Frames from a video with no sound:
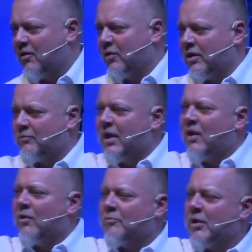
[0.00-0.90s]
I'm, um,
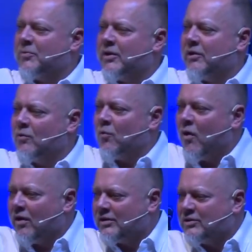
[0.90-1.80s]
I'm up there and we're
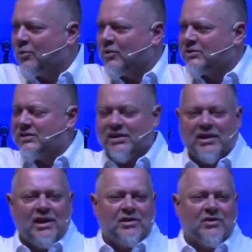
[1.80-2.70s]
walking towards the,
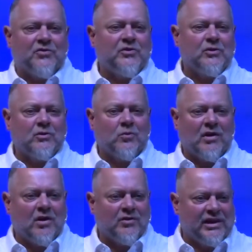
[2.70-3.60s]
the field where
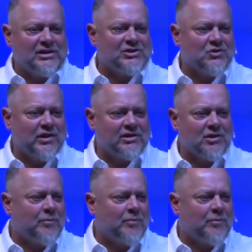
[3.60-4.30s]
all the Easter eggs are.